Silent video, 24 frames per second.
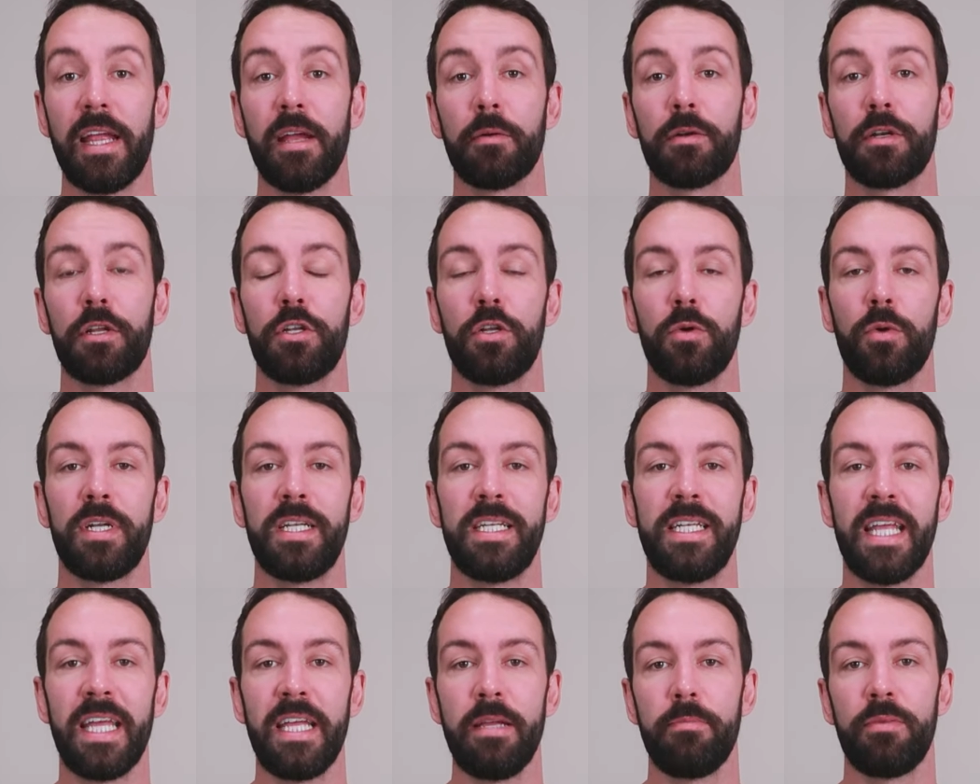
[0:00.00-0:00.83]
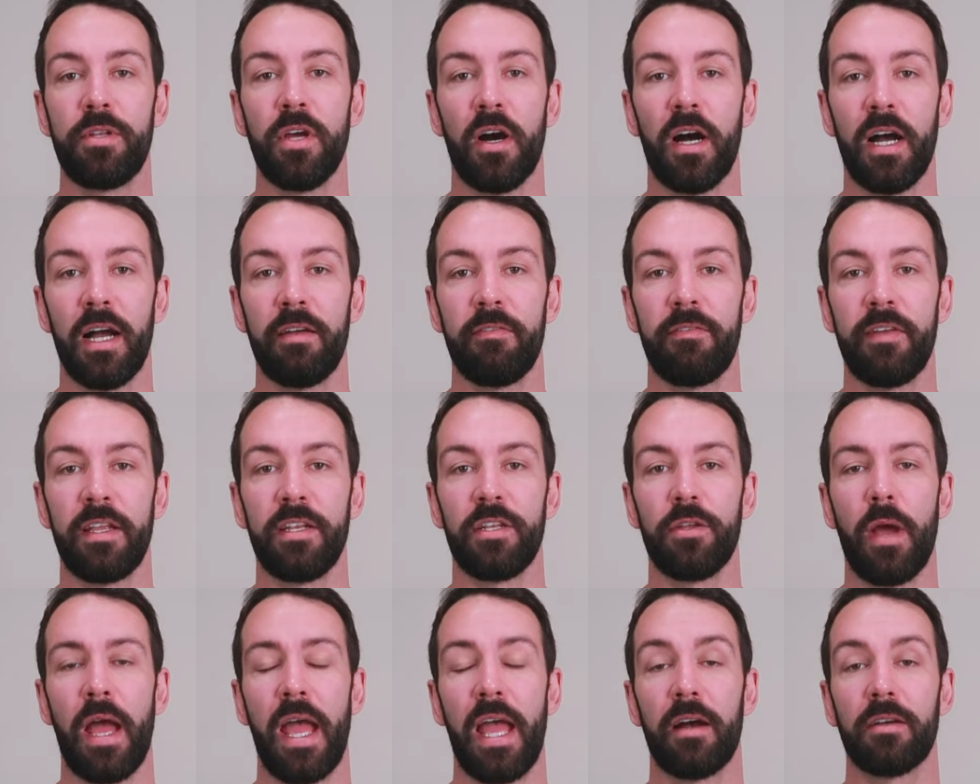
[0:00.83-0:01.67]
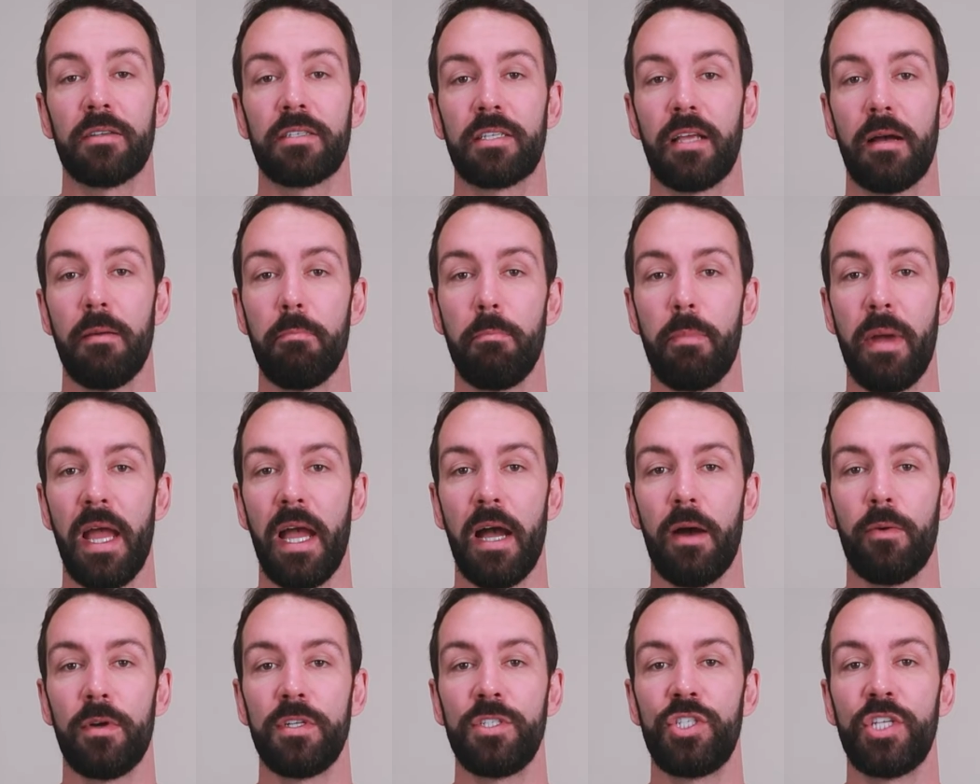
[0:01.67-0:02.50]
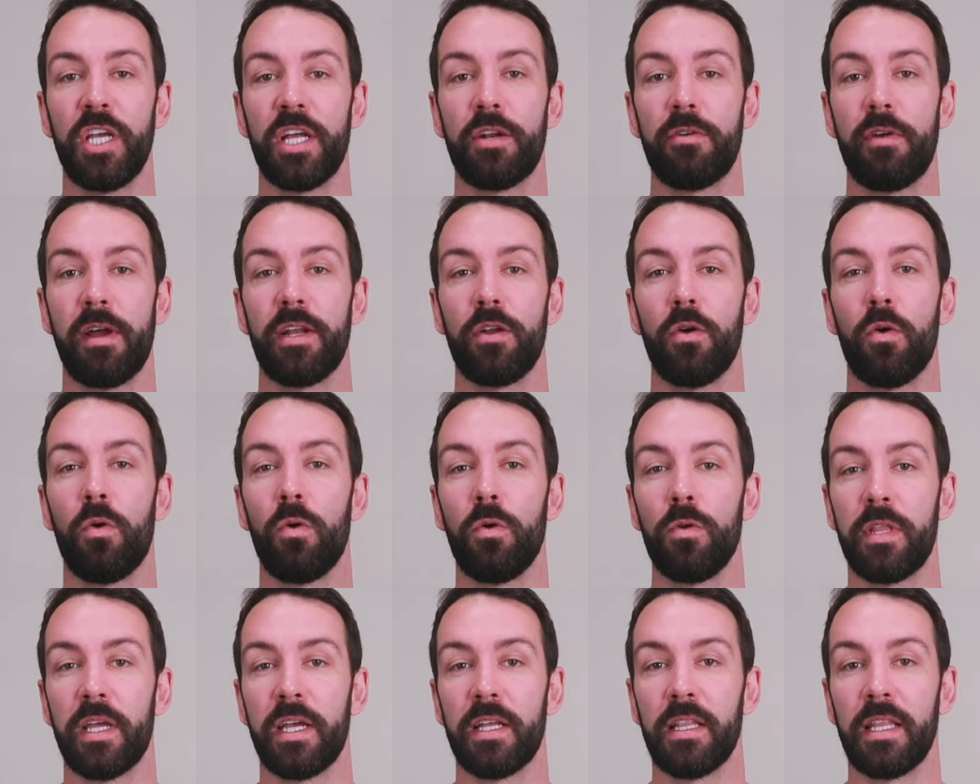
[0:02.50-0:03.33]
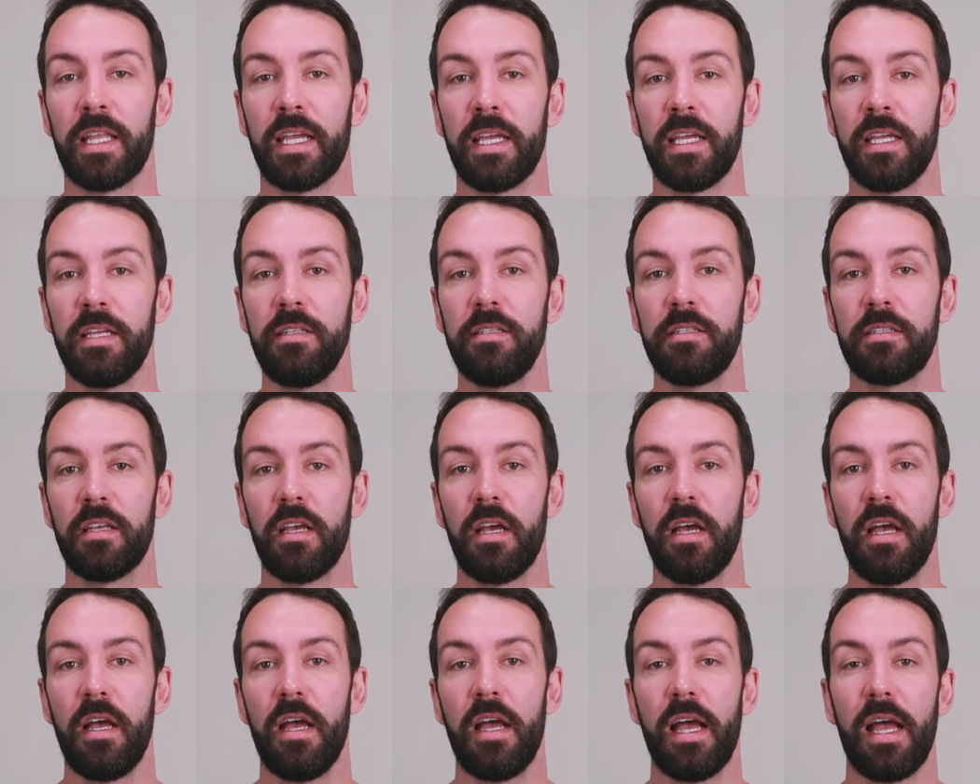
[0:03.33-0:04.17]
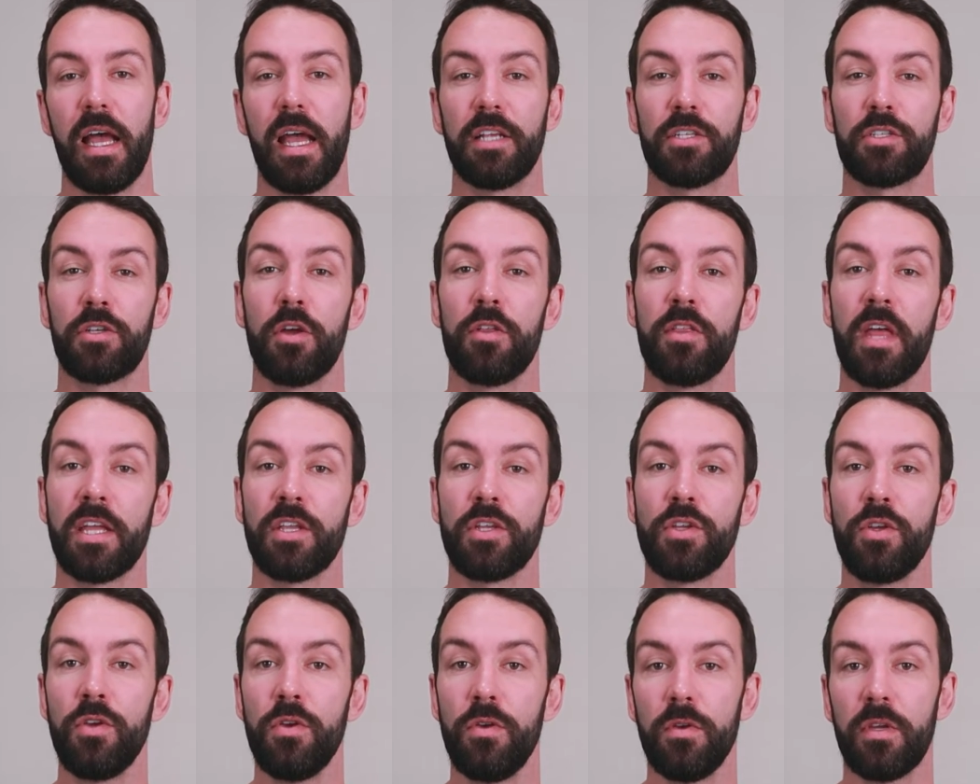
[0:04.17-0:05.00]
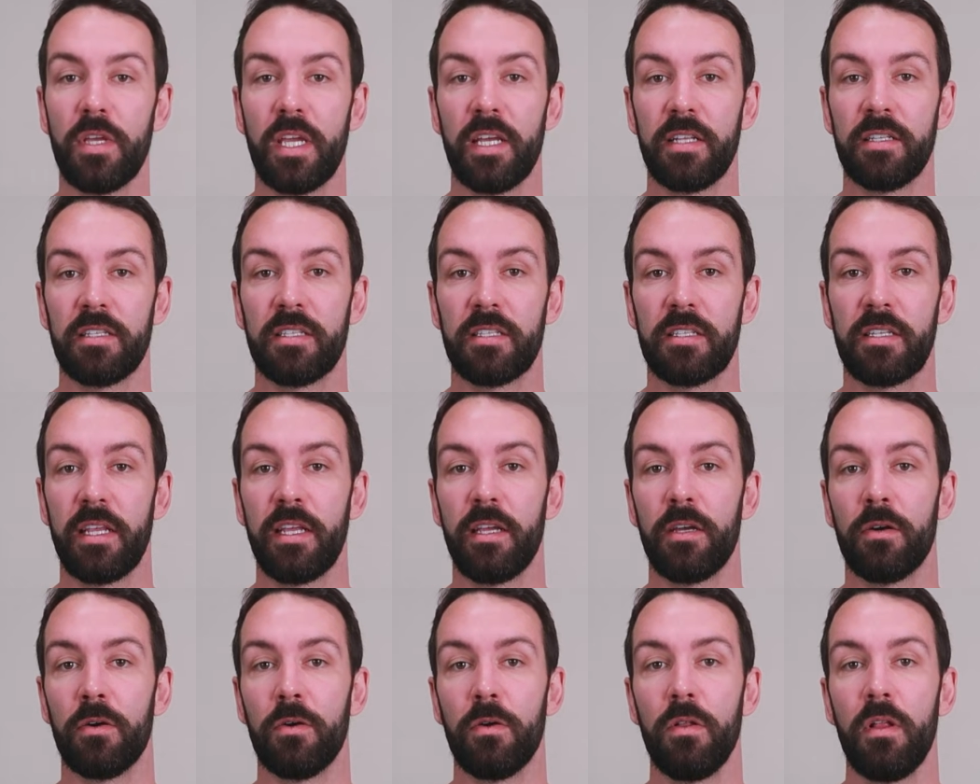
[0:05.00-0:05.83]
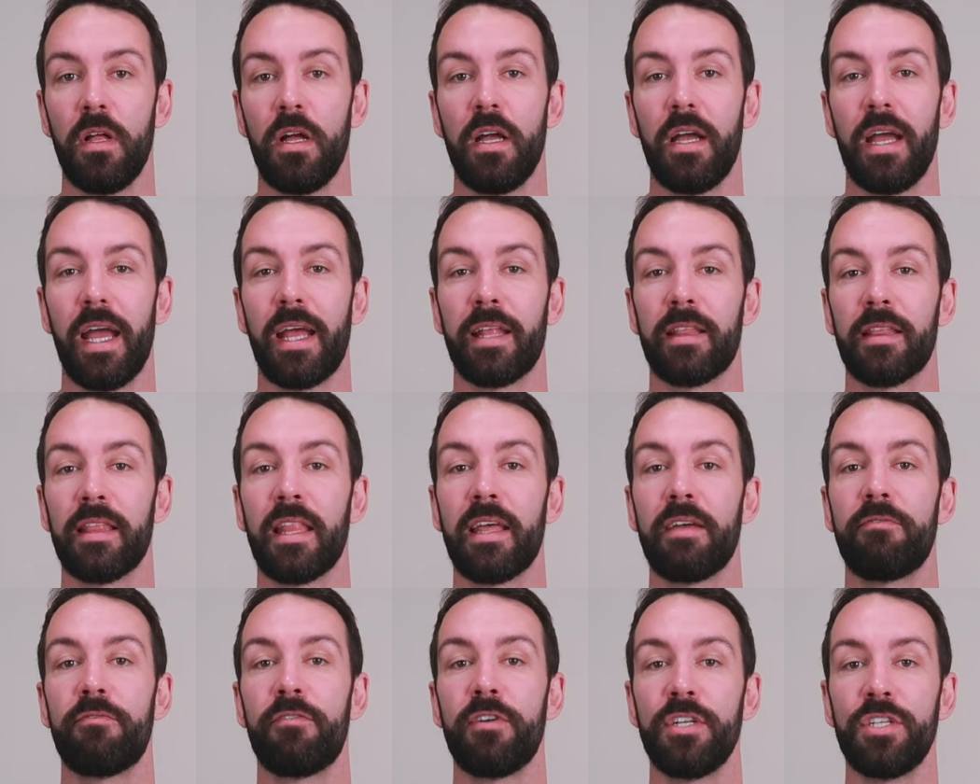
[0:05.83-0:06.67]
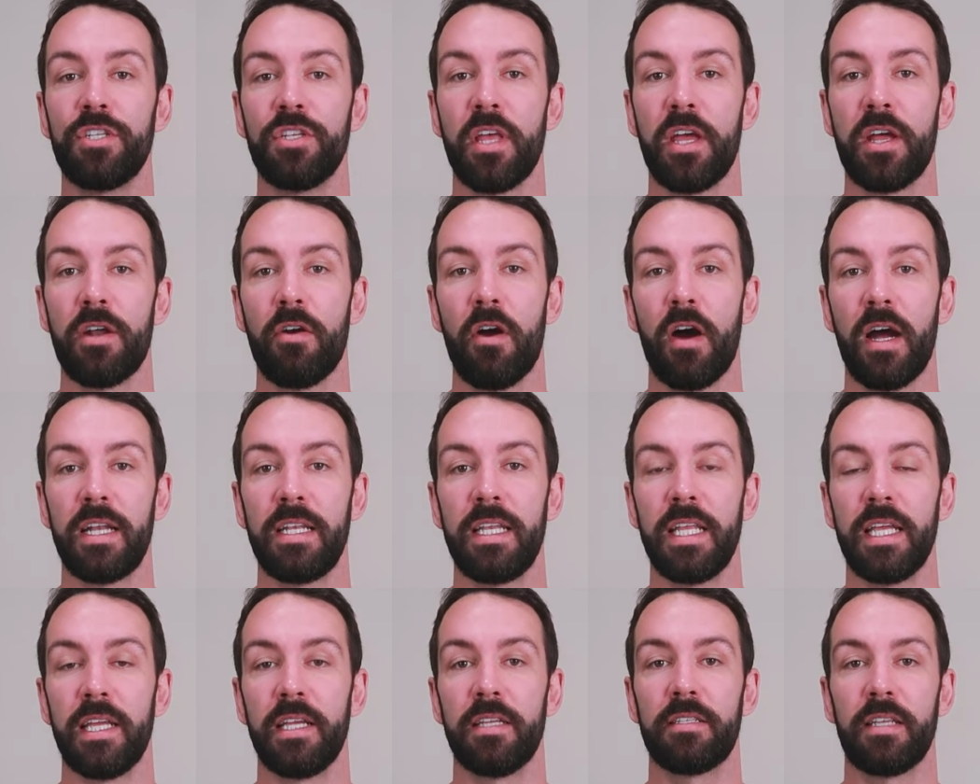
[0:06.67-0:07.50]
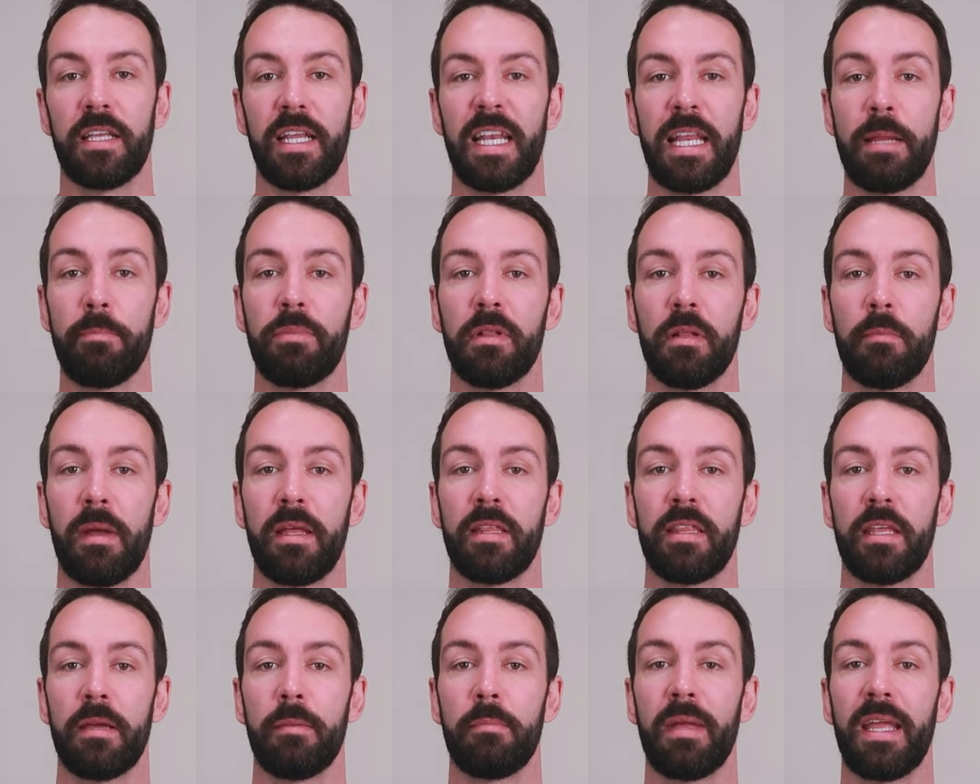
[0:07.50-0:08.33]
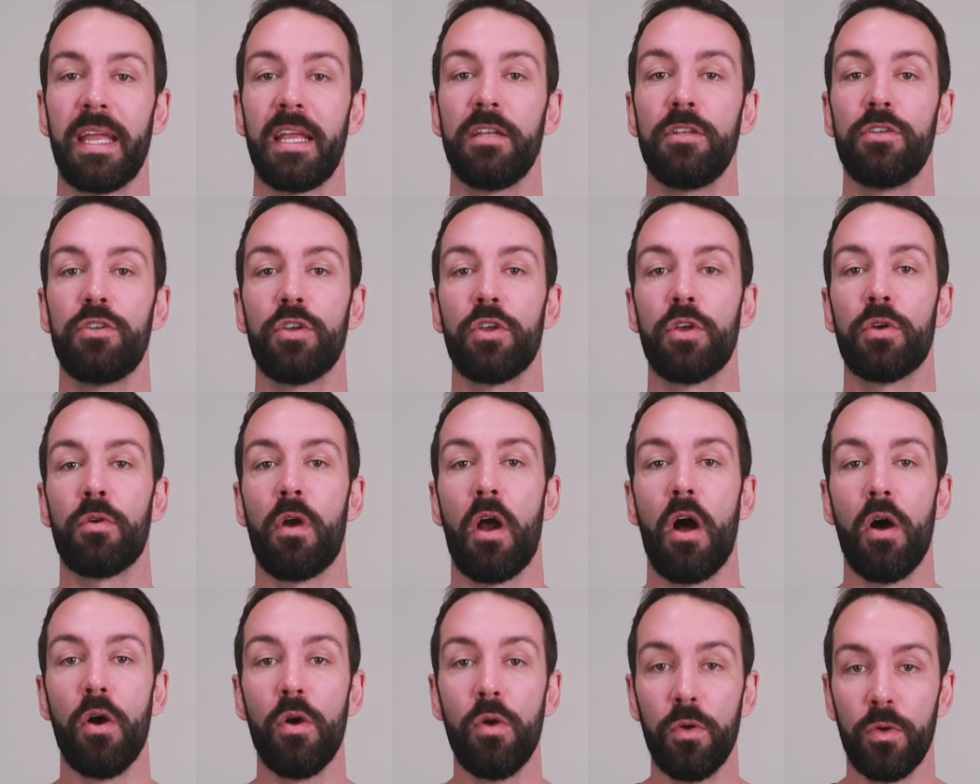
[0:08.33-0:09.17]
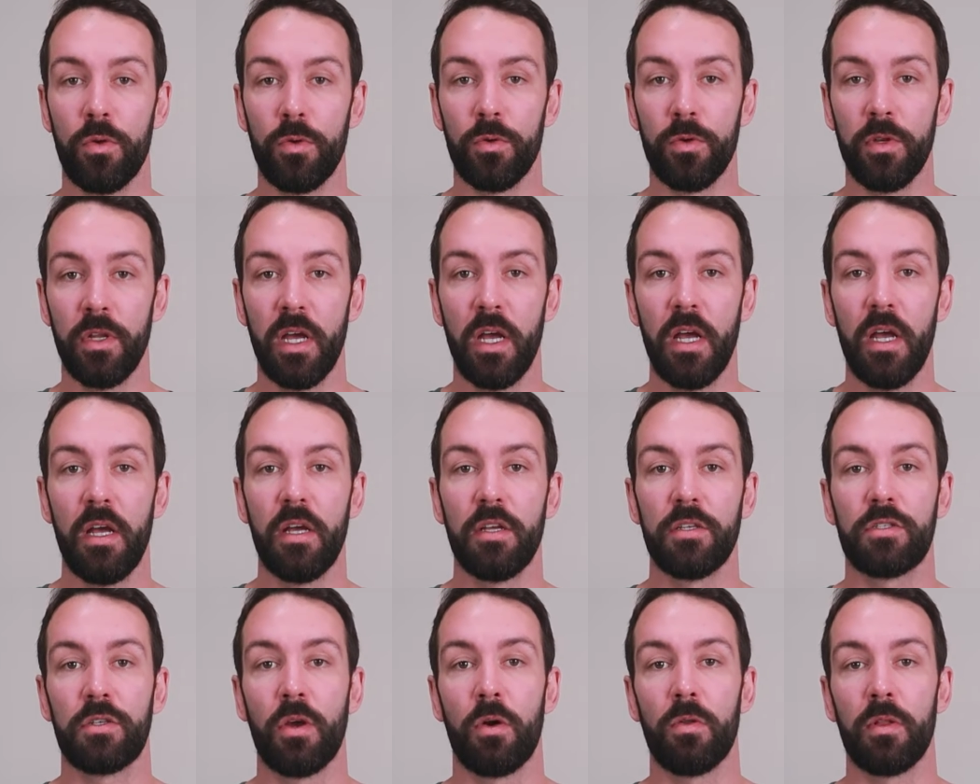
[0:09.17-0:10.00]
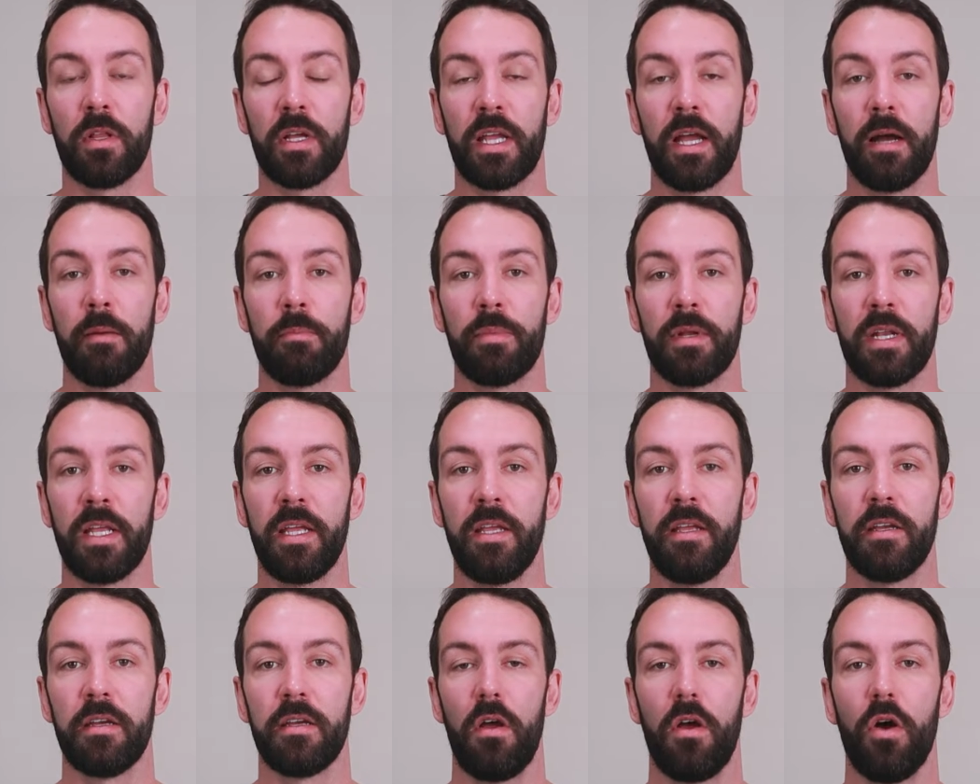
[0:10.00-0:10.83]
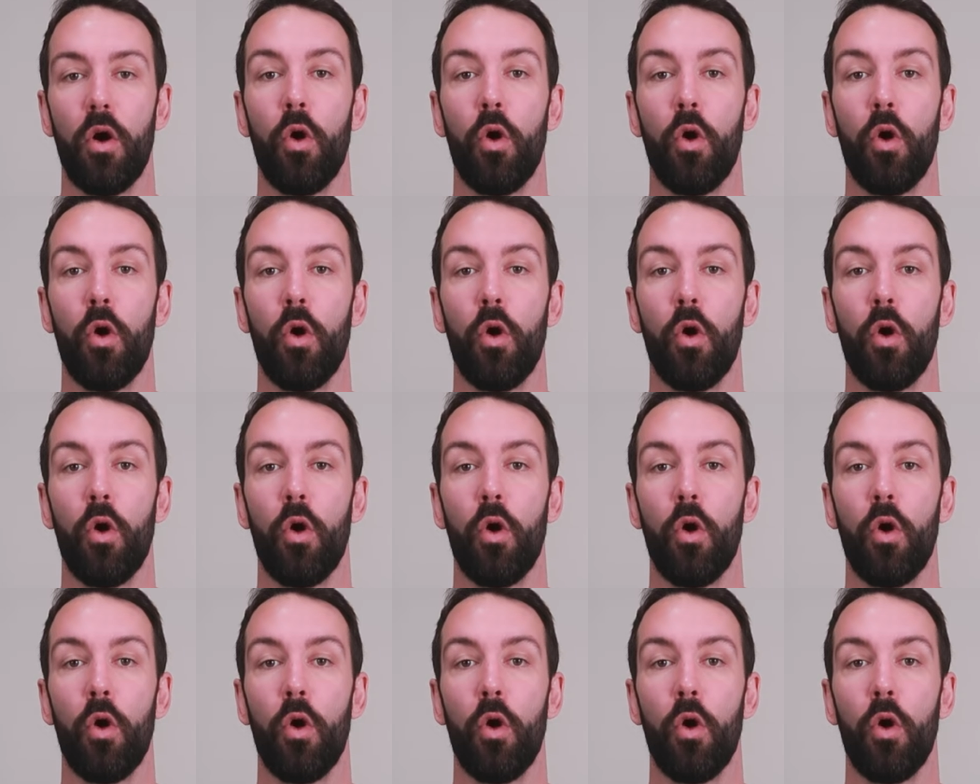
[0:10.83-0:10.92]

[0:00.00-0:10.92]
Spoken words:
I'm going to do a deep dive into how SunPower generate all their leads so that you can steal and leverage their ideas and implement them into your own solar company.